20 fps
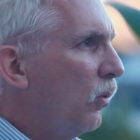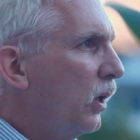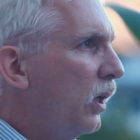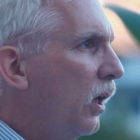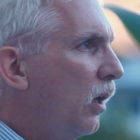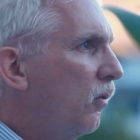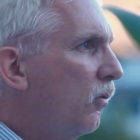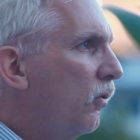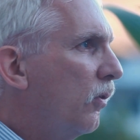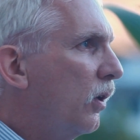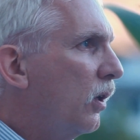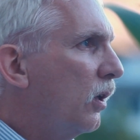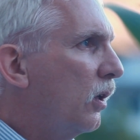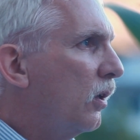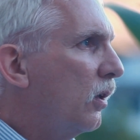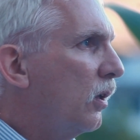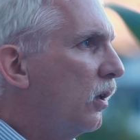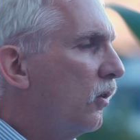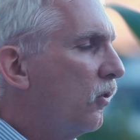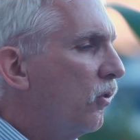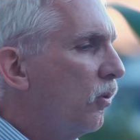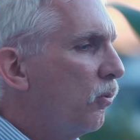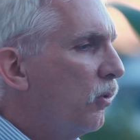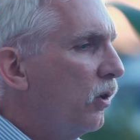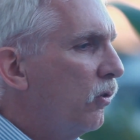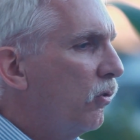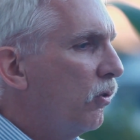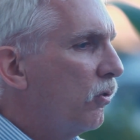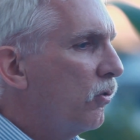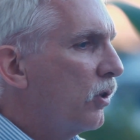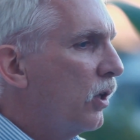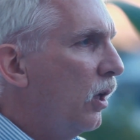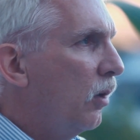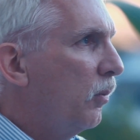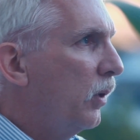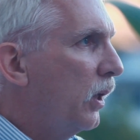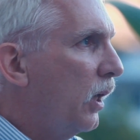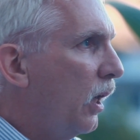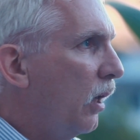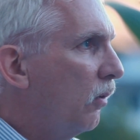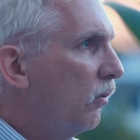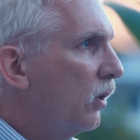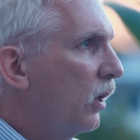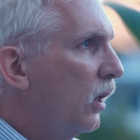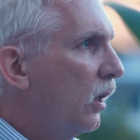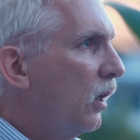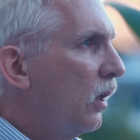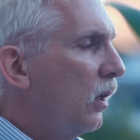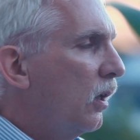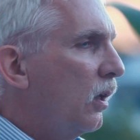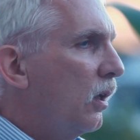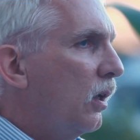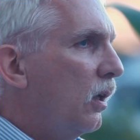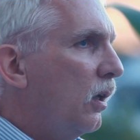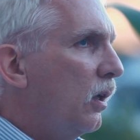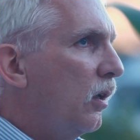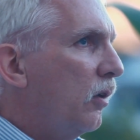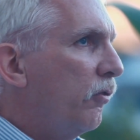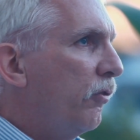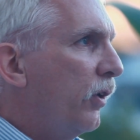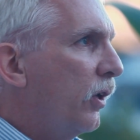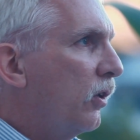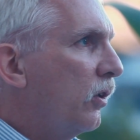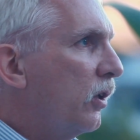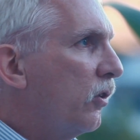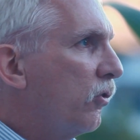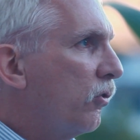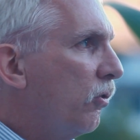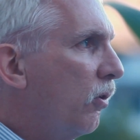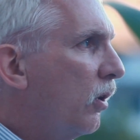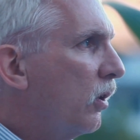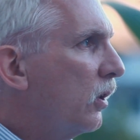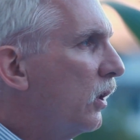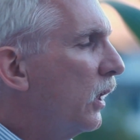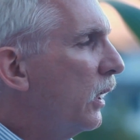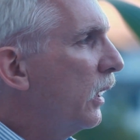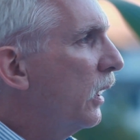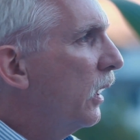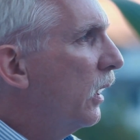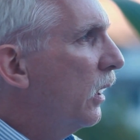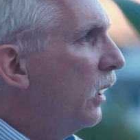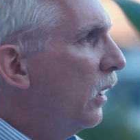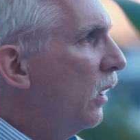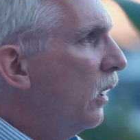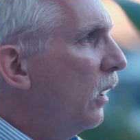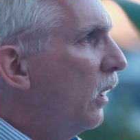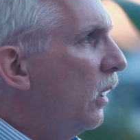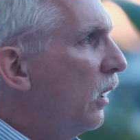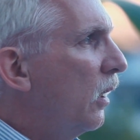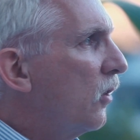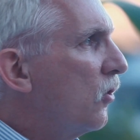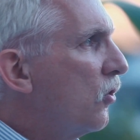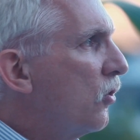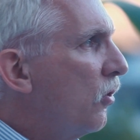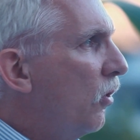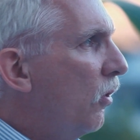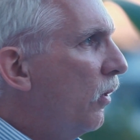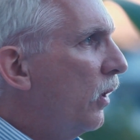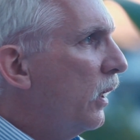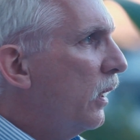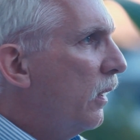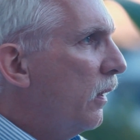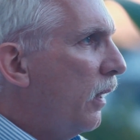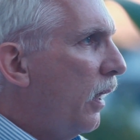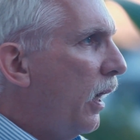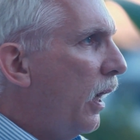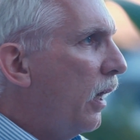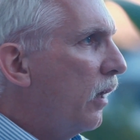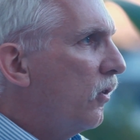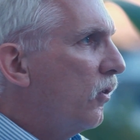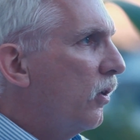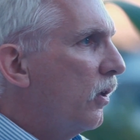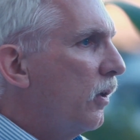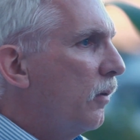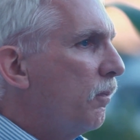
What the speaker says: We have some research coming out fairly shortly showing that,